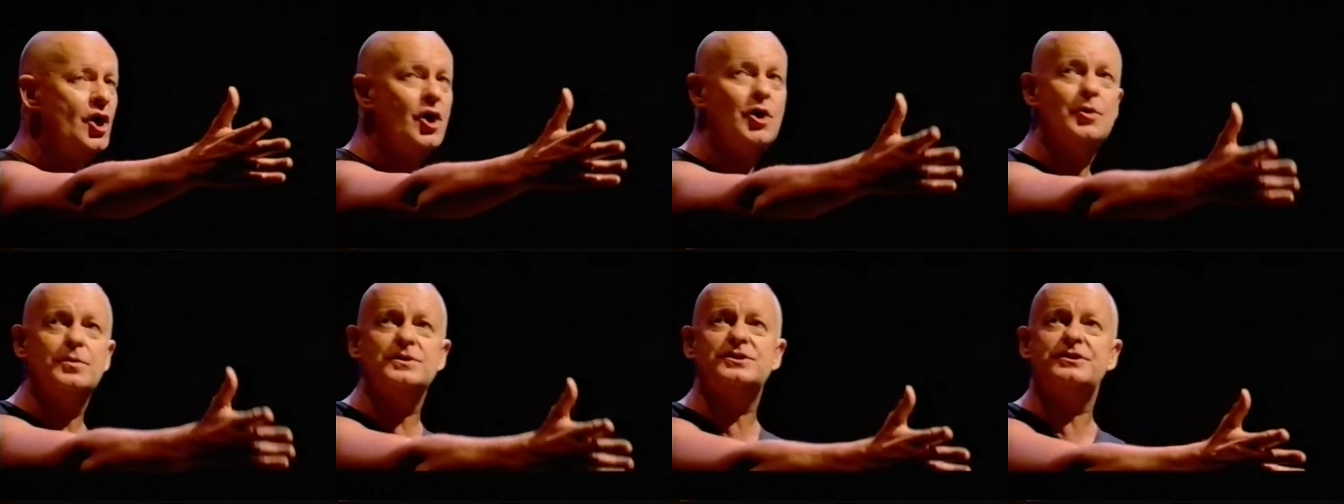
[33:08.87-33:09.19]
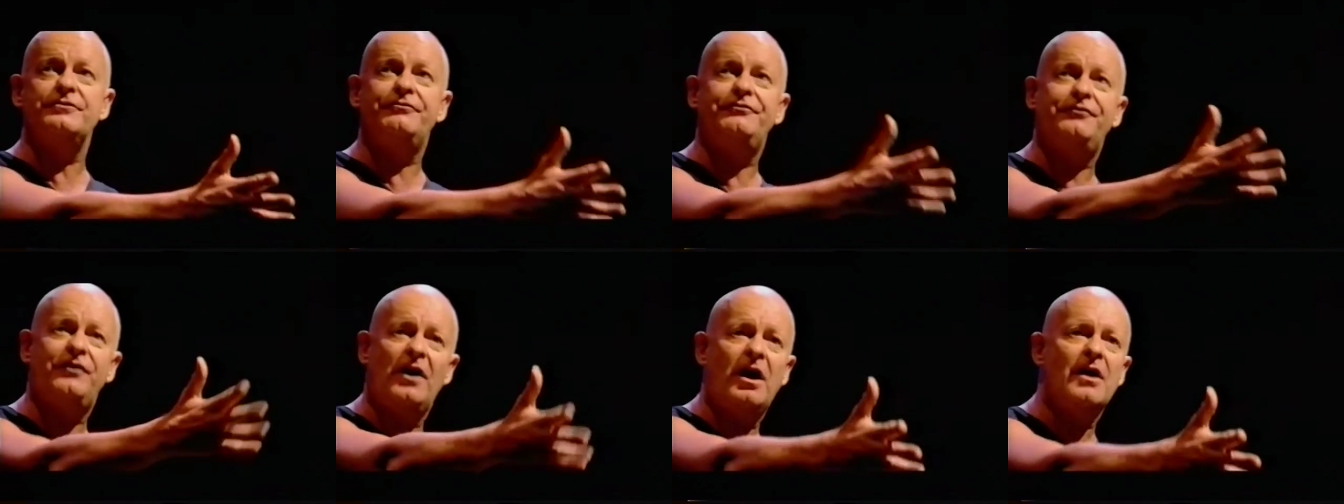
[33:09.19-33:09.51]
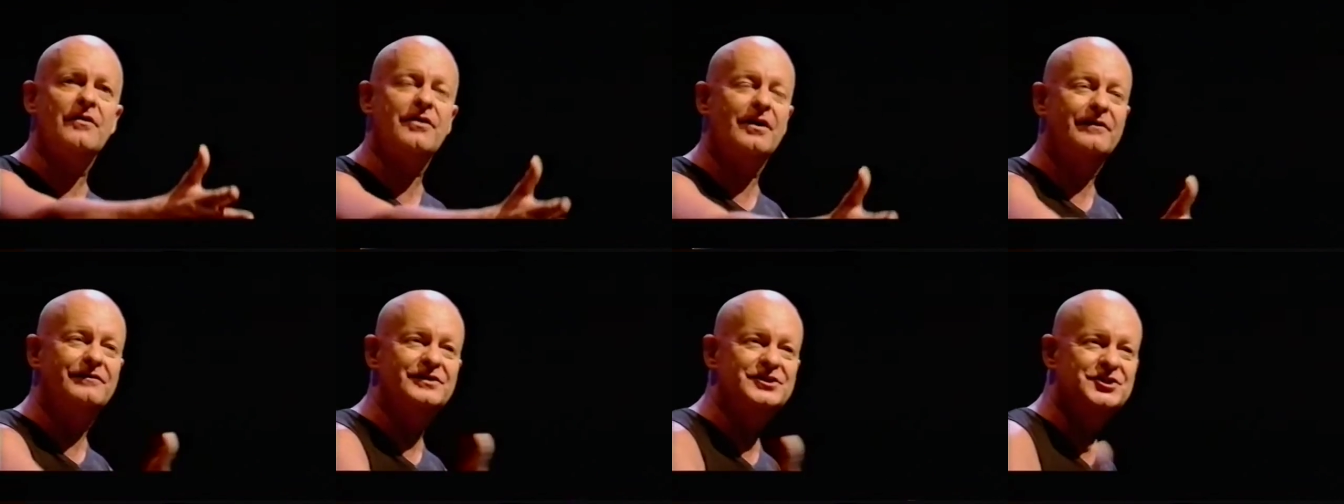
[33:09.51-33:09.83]
who was the
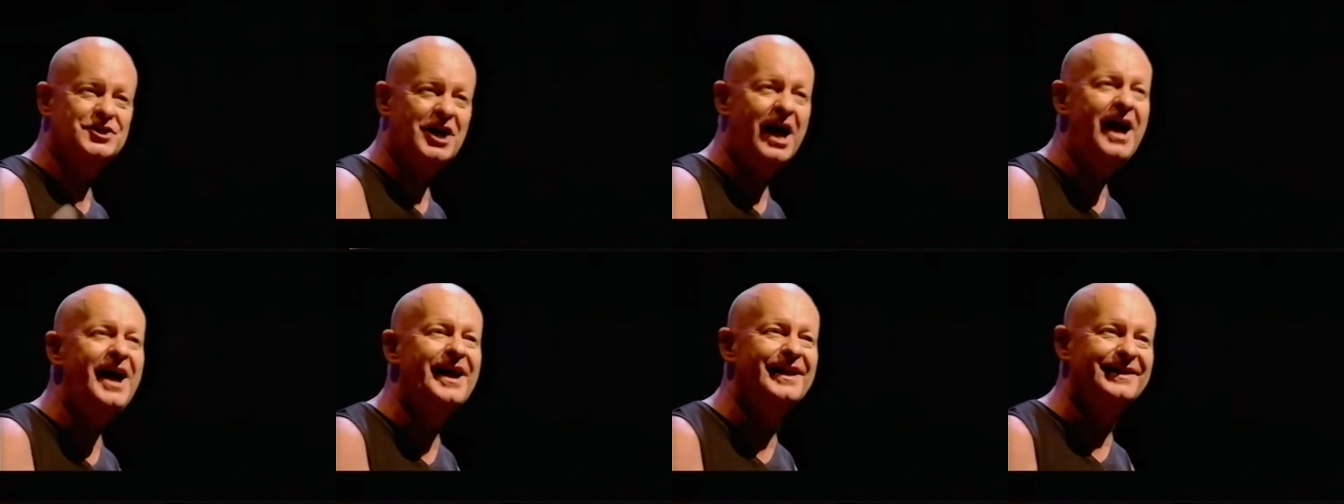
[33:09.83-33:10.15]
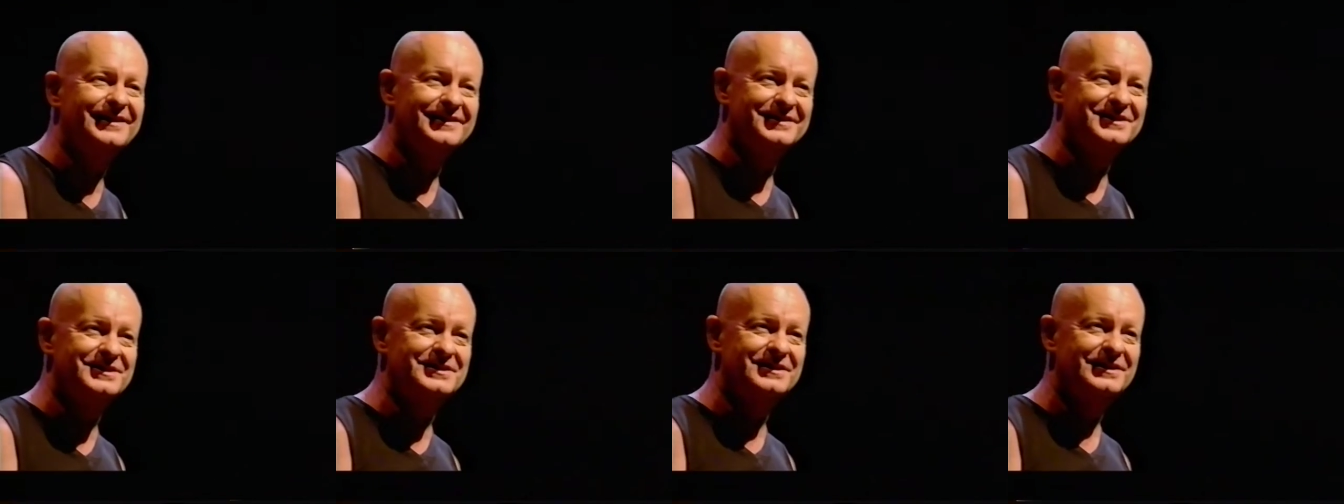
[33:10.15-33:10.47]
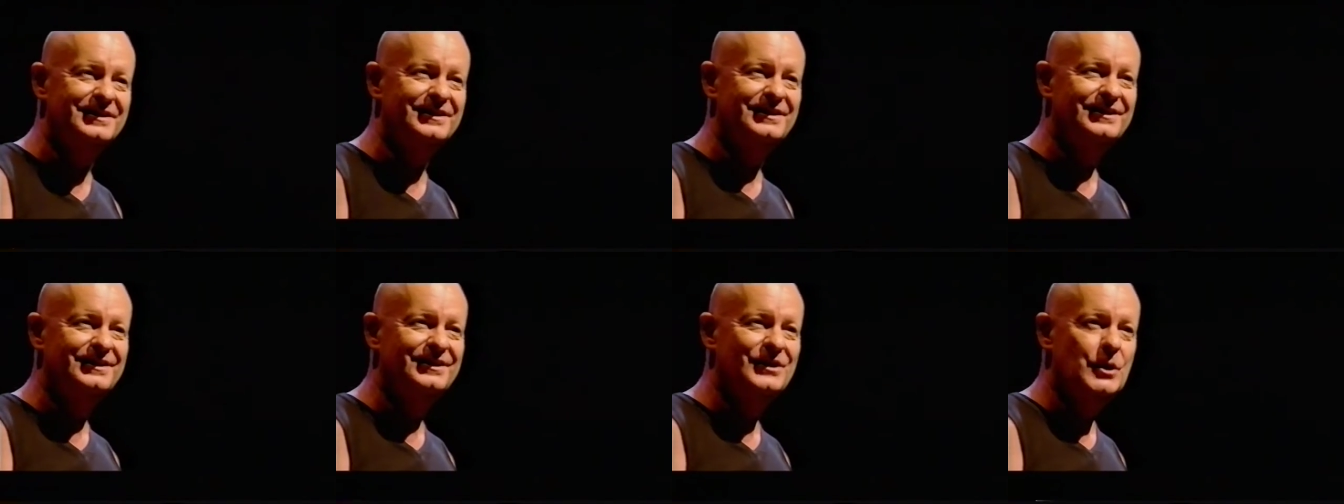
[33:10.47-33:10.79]
father of a child
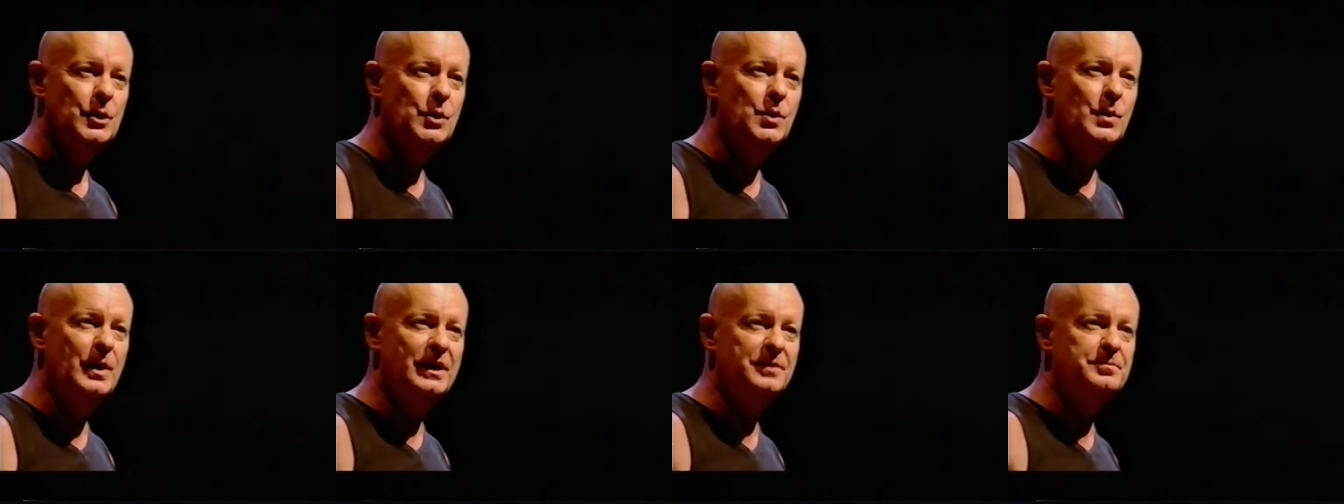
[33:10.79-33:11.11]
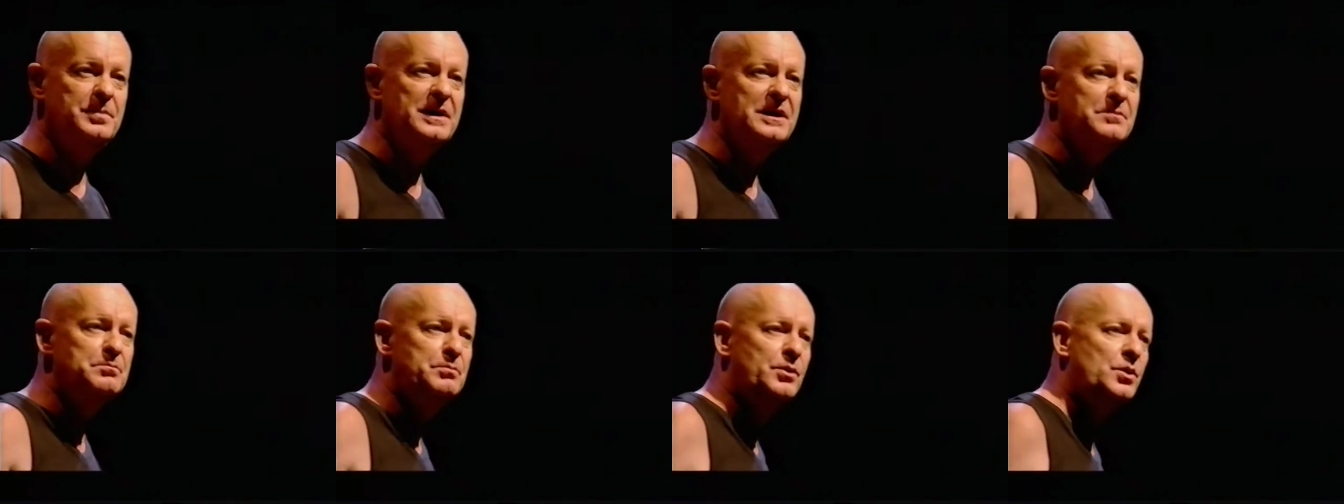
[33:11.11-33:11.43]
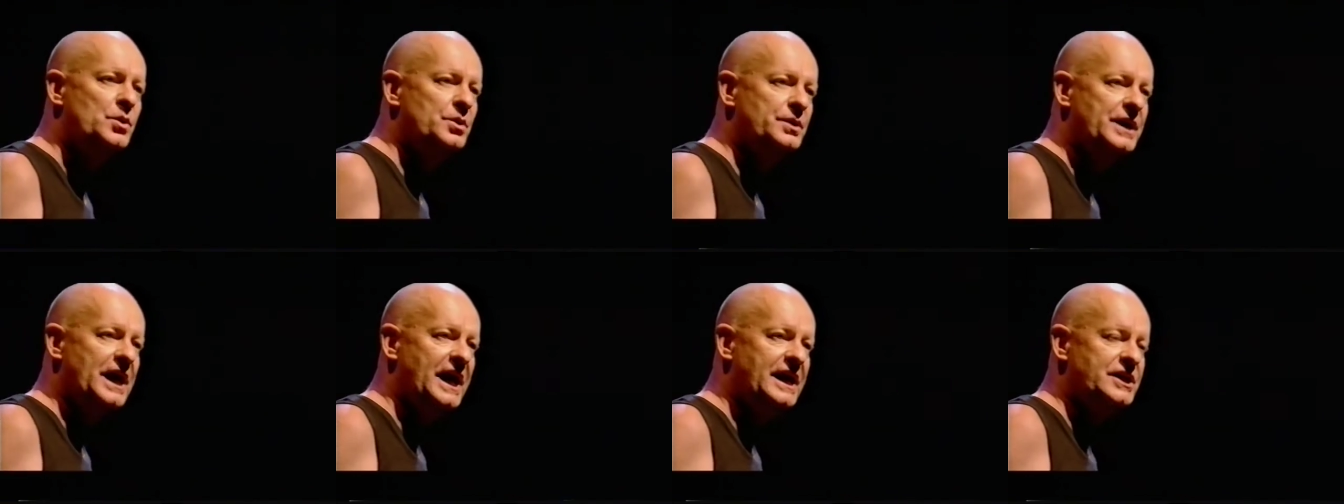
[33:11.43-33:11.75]
who had been
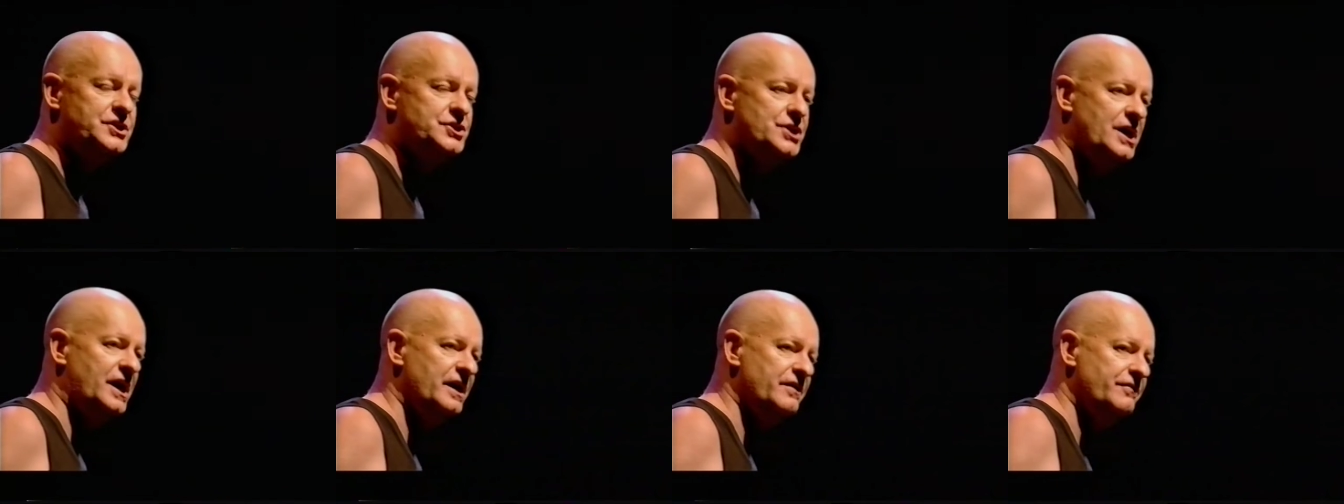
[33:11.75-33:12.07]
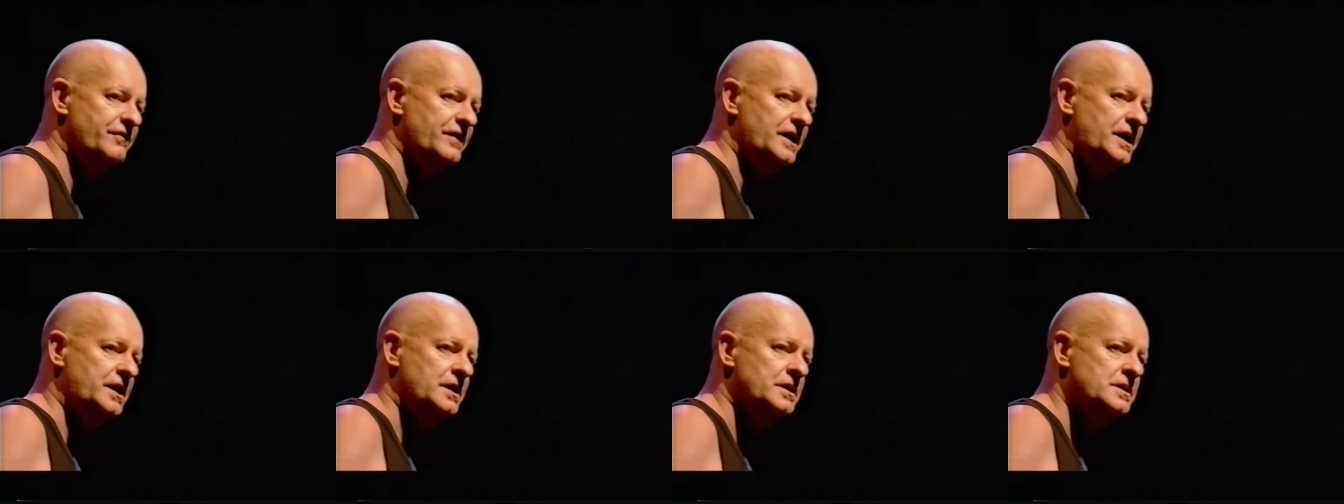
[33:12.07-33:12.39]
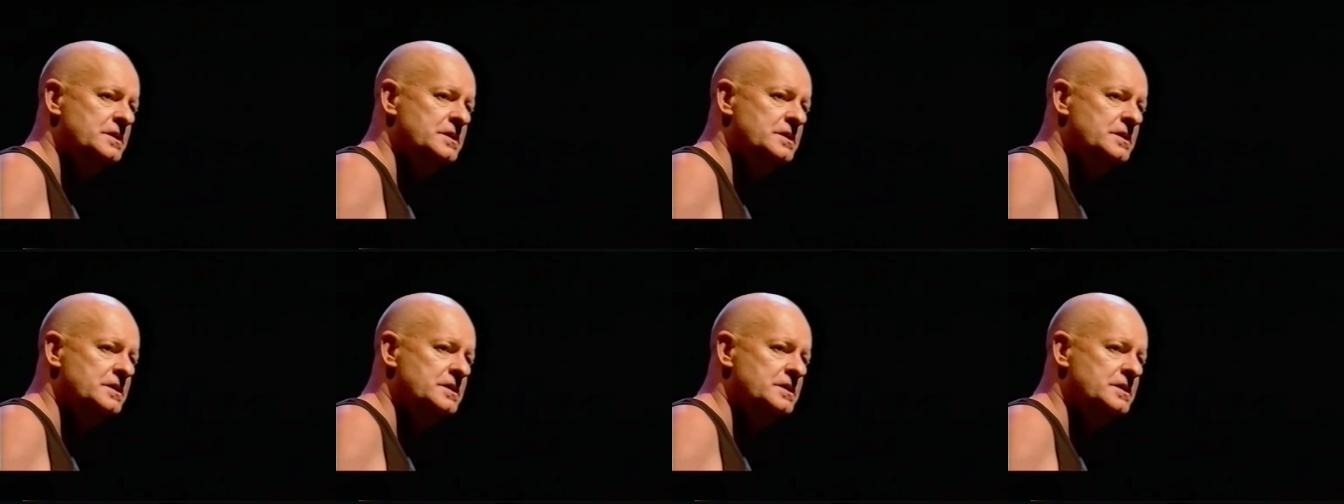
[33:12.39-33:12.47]
born HIV.